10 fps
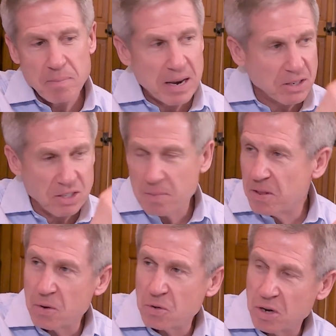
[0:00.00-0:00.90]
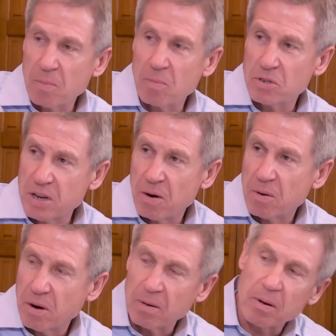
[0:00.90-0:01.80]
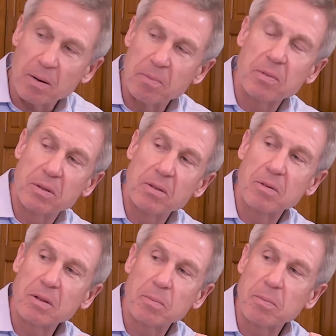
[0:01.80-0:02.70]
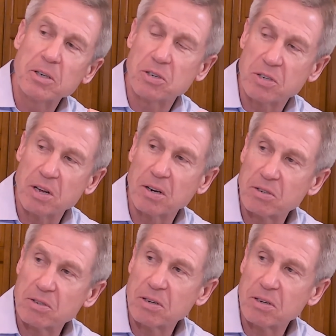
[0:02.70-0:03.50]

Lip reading: I'm betting some of those numbers there are a bunch of cynics.